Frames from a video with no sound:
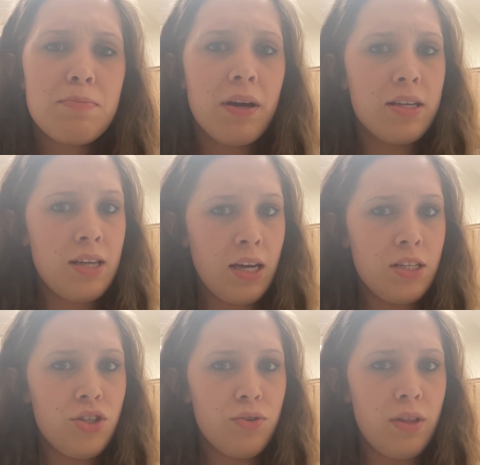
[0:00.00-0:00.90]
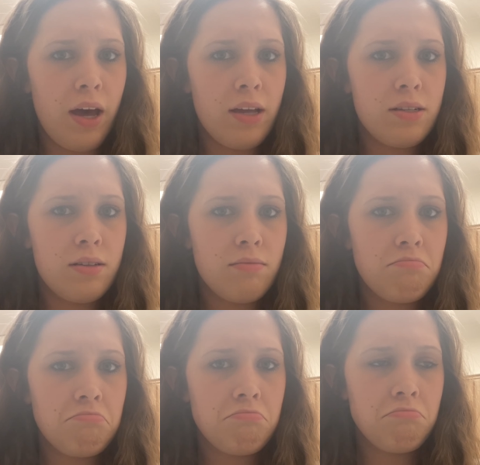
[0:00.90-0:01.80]
Because I can do that.
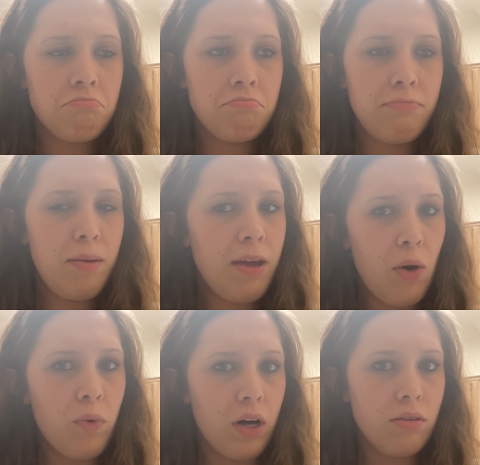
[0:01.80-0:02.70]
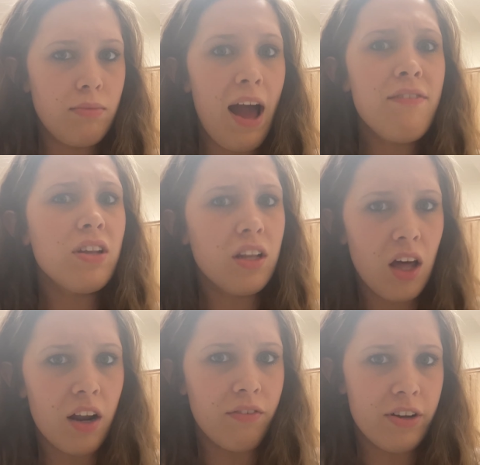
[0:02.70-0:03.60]
Maybe I will. I have a
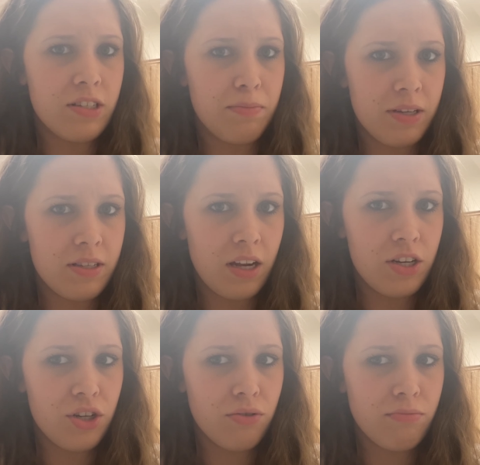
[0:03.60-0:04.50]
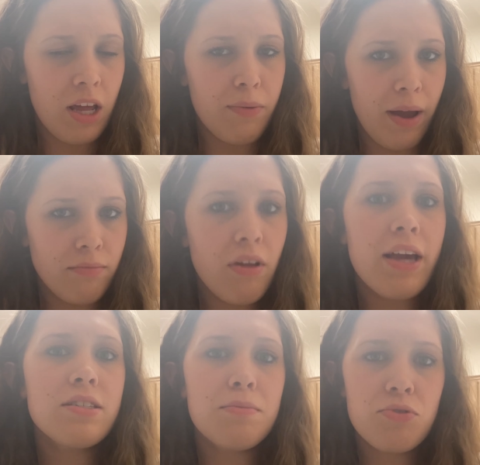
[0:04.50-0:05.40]
lot of recipes that I do. Anyway,
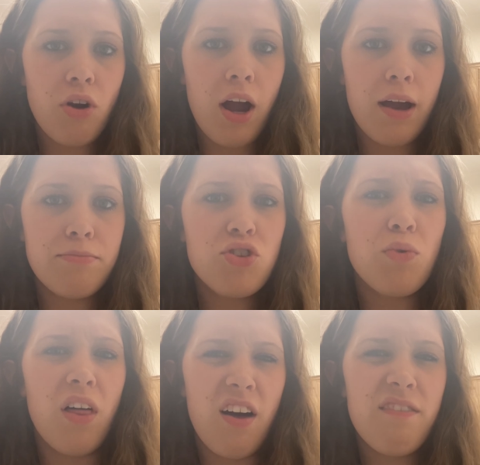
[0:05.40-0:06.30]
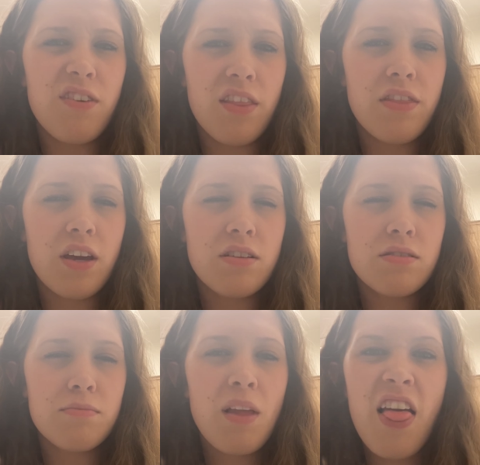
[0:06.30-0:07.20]
like, subscribe, do all that fun
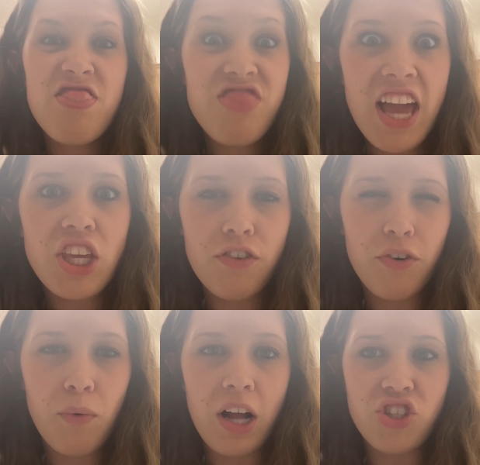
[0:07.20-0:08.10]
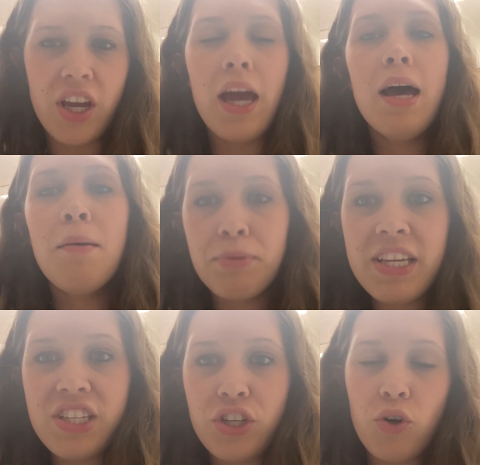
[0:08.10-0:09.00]
things. Thank you for watching.
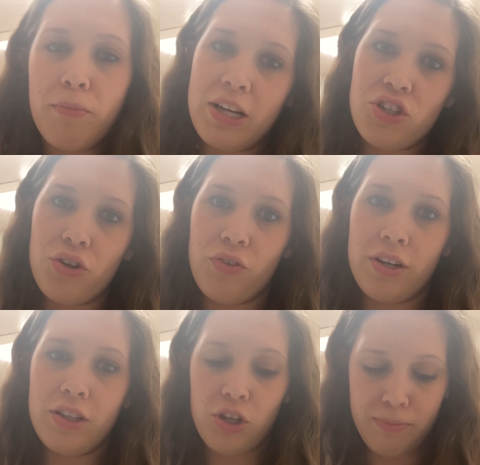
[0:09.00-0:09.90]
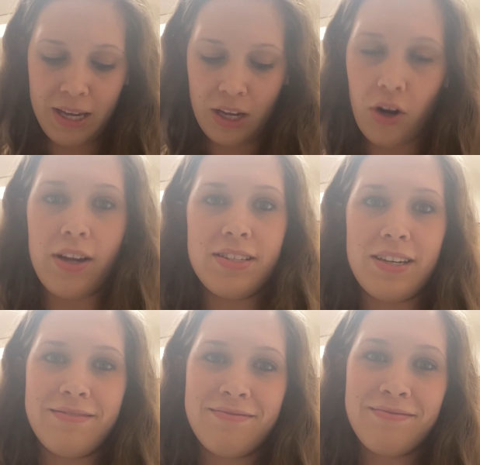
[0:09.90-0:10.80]
Please ignore my children. They're being
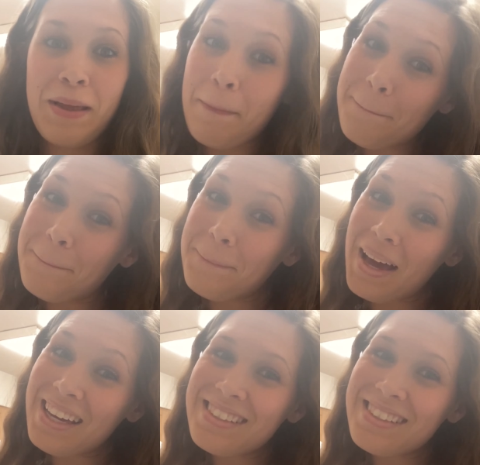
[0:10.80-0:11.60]
crazy. Bye.